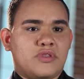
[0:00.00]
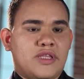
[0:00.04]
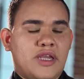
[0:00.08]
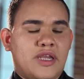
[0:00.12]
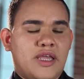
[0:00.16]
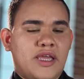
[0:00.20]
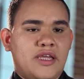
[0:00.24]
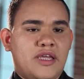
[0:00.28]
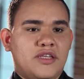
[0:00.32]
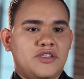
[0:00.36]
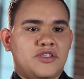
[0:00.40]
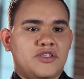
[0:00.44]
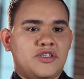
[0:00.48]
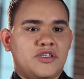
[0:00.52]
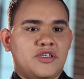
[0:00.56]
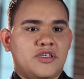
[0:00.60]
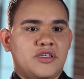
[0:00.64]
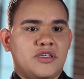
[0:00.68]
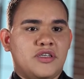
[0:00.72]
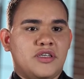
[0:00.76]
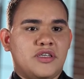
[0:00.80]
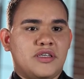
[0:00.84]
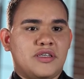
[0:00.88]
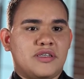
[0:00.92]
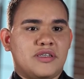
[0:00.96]
How I
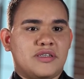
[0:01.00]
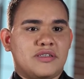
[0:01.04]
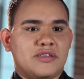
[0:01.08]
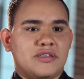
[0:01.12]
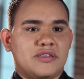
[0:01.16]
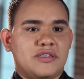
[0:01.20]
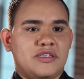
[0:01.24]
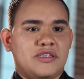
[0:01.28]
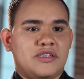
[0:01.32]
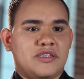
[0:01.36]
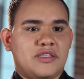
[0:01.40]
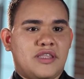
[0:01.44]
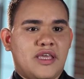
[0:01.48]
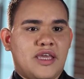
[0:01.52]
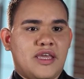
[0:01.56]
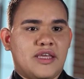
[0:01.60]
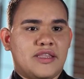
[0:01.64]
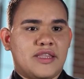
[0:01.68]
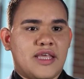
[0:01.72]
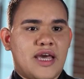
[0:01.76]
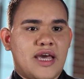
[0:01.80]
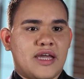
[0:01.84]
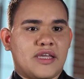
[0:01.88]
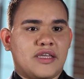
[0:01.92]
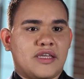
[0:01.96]
expressed what I was
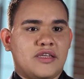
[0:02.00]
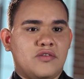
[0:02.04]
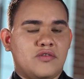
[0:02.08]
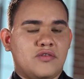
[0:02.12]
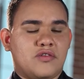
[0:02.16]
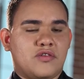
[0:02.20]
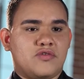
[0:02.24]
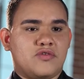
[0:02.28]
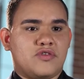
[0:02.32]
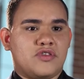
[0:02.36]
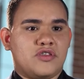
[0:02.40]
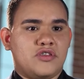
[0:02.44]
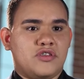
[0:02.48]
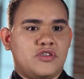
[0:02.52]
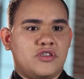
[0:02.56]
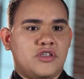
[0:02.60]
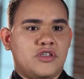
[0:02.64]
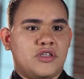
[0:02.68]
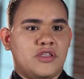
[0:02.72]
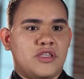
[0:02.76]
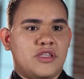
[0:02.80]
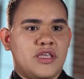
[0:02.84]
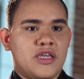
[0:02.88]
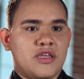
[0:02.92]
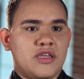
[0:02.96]
feeling on the
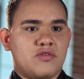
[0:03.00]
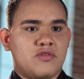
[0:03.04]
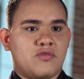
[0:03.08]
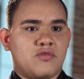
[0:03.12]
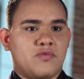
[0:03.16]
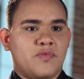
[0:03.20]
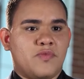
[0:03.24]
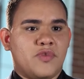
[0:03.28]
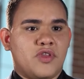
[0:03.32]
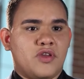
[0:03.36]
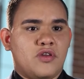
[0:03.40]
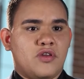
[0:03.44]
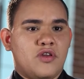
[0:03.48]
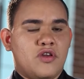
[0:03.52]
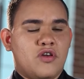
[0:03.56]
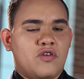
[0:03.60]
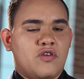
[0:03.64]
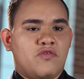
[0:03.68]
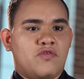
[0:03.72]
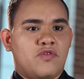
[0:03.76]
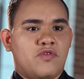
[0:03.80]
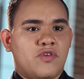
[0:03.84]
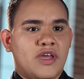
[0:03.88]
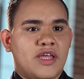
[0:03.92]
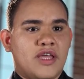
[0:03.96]
inside
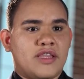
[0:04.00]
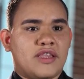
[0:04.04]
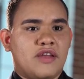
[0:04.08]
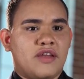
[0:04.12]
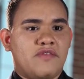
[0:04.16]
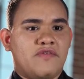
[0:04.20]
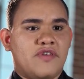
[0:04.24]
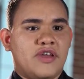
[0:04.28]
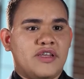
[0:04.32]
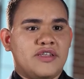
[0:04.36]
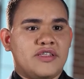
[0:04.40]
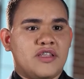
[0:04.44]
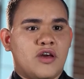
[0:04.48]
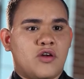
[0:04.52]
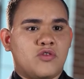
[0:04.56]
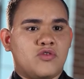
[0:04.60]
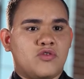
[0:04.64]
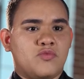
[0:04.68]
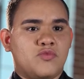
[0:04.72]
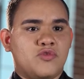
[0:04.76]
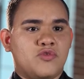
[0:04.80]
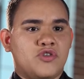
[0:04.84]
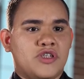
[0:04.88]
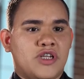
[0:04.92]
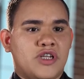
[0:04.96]
was through
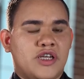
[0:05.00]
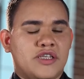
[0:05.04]
self-harm.